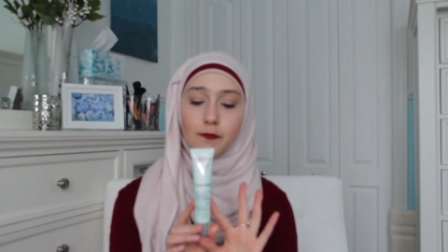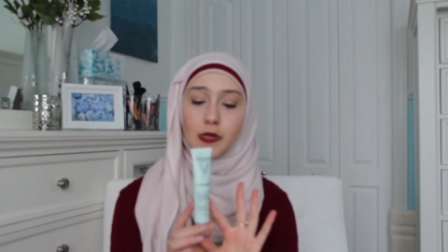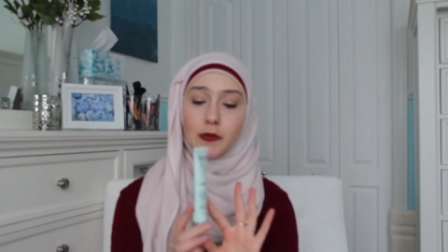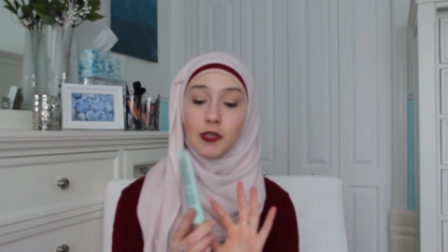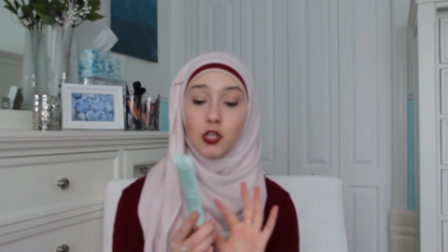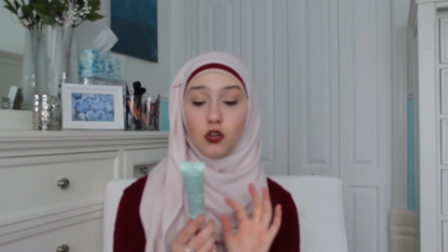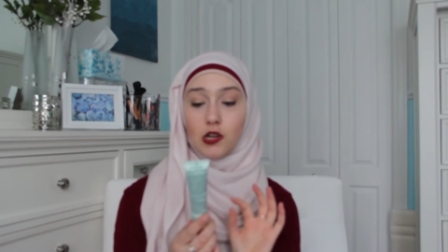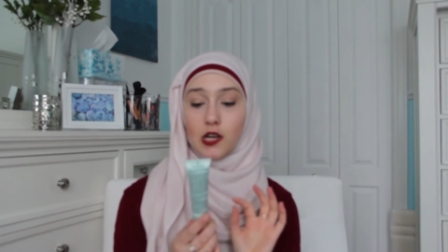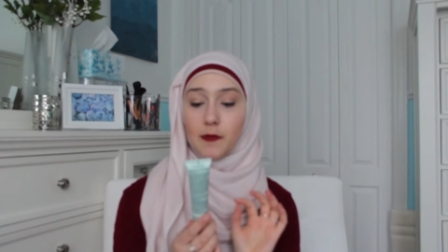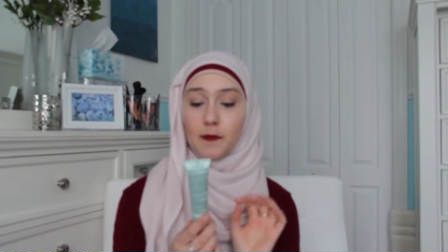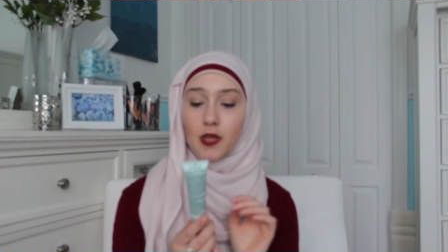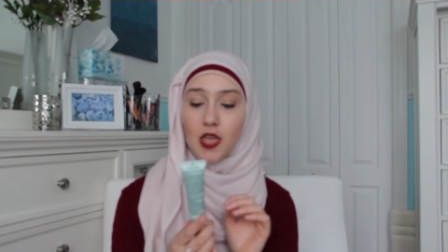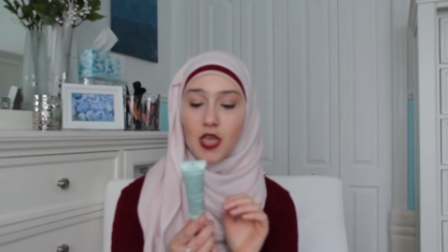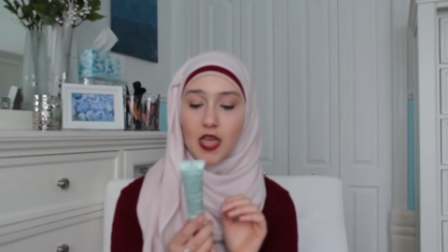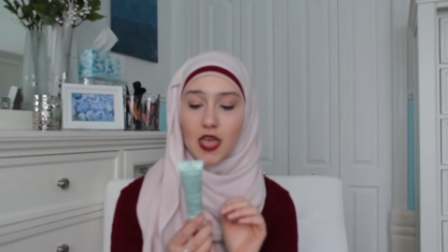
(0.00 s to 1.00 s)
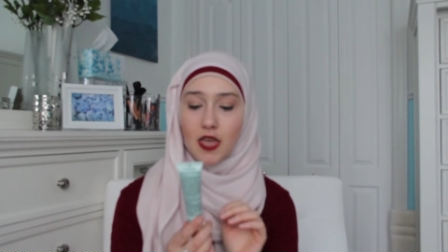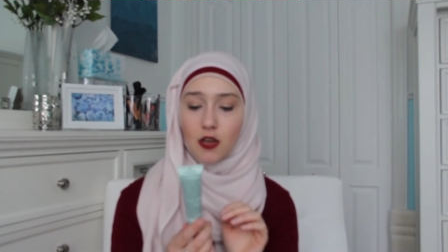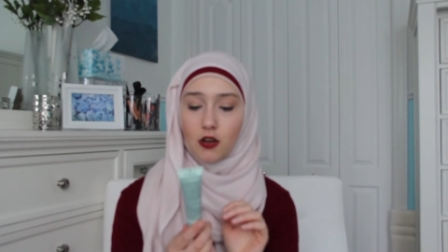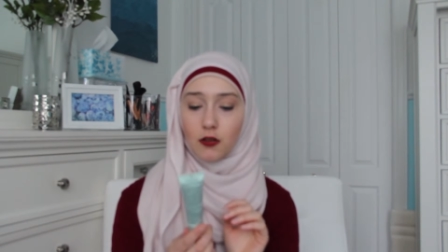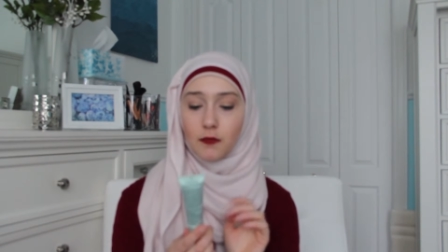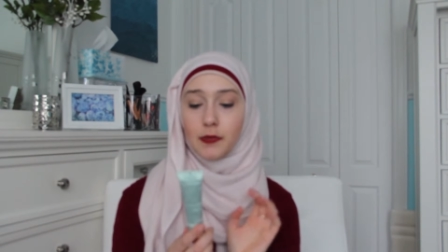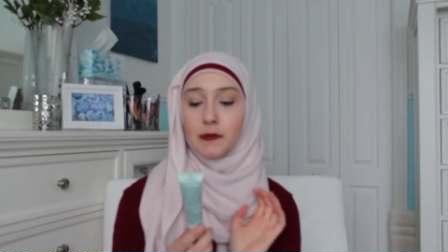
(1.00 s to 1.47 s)
BB Cream,
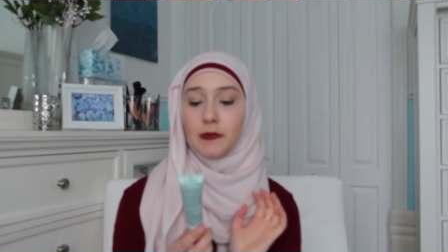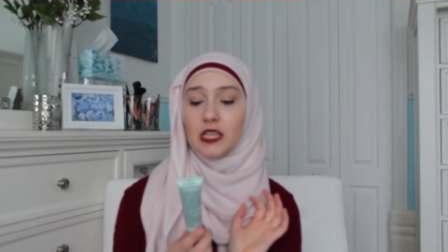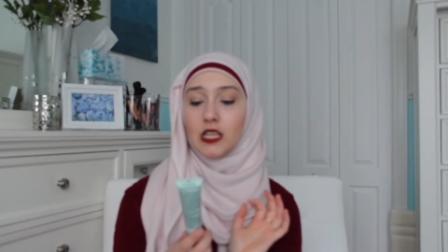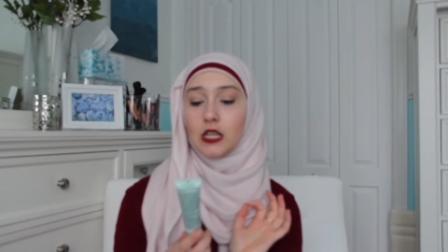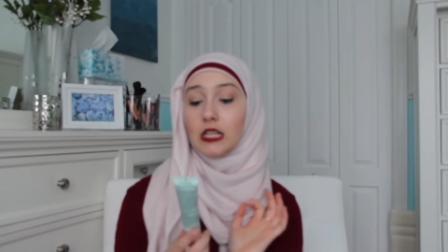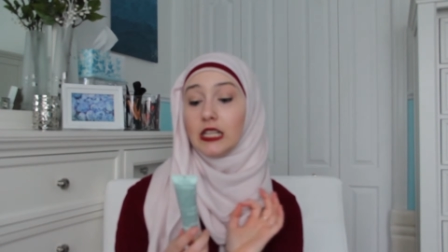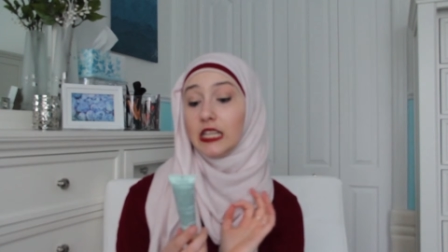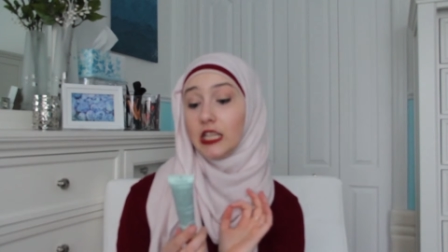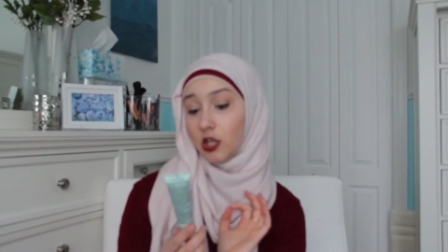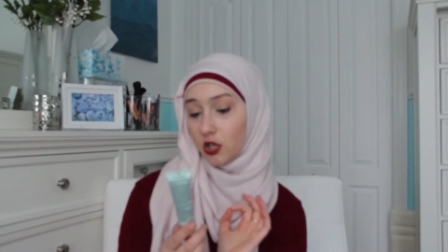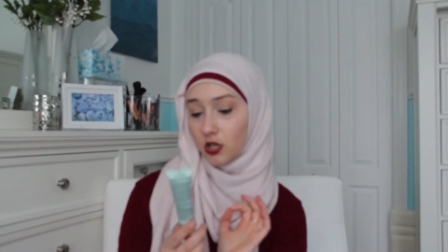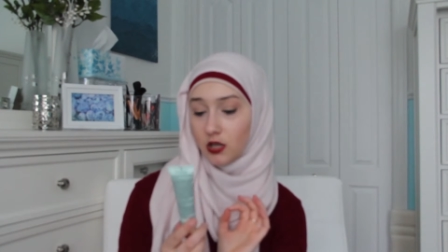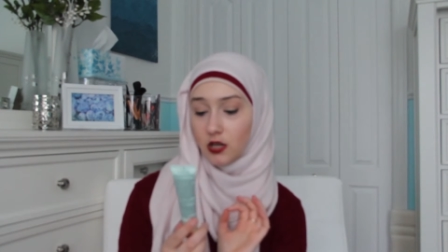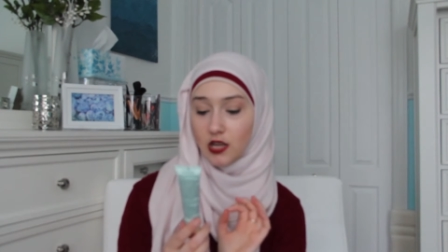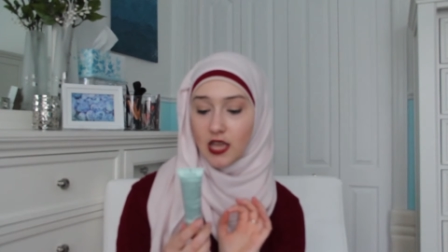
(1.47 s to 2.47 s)
or BB Clear.